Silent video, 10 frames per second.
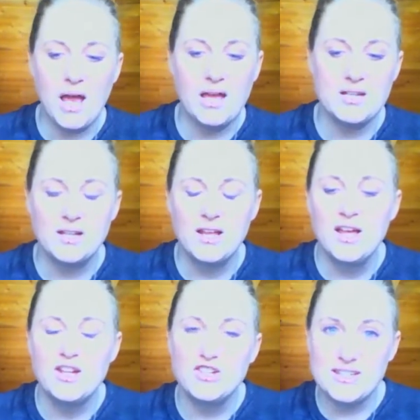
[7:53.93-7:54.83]
But
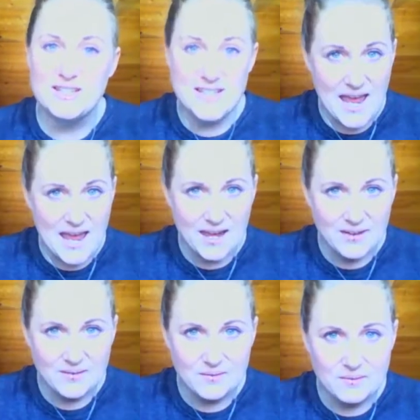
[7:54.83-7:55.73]

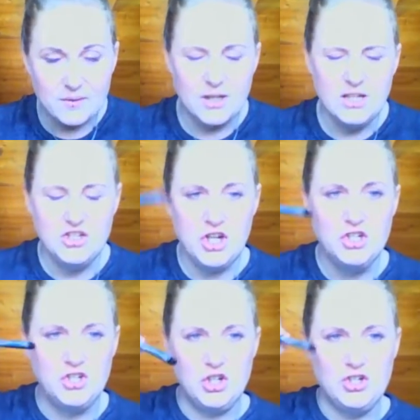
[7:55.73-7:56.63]
today, dun,